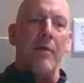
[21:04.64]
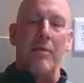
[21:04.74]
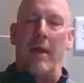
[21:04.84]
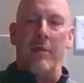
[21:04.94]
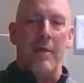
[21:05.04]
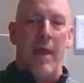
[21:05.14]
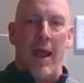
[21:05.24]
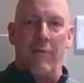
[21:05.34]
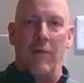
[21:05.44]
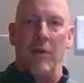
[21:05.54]
that that
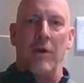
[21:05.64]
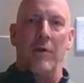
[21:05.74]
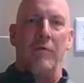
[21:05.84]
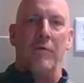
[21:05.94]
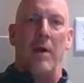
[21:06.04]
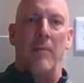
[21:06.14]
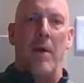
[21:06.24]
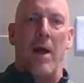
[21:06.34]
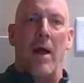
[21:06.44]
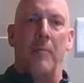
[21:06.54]
I've learned from
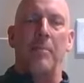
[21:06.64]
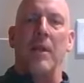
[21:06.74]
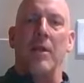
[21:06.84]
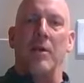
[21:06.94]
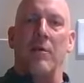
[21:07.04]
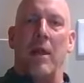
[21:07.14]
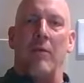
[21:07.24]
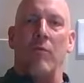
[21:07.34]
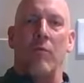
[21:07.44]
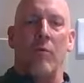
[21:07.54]
uh, Peter that
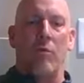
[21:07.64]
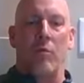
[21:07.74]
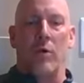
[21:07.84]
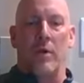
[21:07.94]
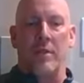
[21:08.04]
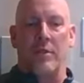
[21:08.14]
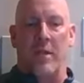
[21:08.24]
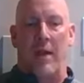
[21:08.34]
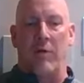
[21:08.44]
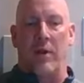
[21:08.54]
were
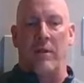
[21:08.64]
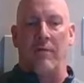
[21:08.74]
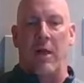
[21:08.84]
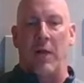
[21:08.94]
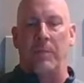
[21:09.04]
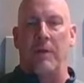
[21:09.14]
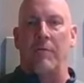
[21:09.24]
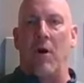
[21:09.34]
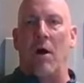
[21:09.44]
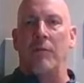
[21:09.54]
discovered and developed and
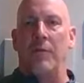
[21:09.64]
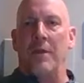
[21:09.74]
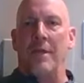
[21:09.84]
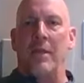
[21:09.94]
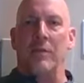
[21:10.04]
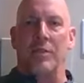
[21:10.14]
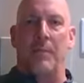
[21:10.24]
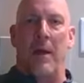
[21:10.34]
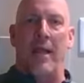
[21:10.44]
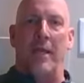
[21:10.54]
evolved in the Dikul
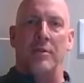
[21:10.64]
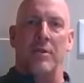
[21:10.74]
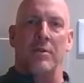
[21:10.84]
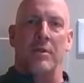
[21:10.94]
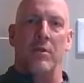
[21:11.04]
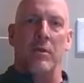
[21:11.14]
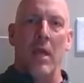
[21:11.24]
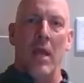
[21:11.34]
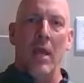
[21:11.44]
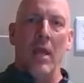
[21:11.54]
Spine Institute
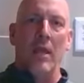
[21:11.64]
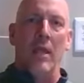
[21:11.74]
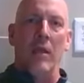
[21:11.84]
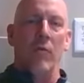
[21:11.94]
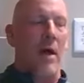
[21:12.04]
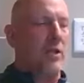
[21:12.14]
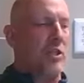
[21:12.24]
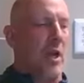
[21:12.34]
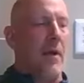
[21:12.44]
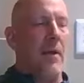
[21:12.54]
in
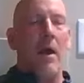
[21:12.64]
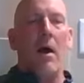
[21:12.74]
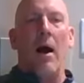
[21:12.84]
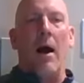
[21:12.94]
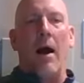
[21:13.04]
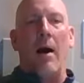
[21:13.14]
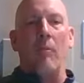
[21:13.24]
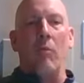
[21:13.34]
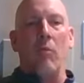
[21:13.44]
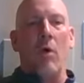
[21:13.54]
Russia, um,
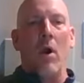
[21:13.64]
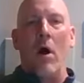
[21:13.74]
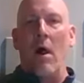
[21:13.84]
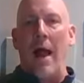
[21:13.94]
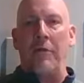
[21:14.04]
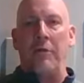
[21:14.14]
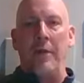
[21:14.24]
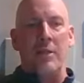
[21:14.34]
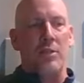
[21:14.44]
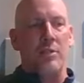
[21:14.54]
where all
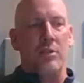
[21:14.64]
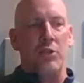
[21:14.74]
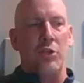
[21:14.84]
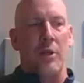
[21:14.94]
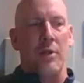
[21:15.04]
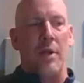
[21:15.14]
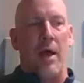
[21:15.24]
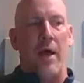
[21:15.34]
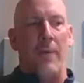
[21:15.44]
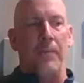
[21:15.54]
athletes should
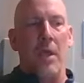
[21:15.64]
uh,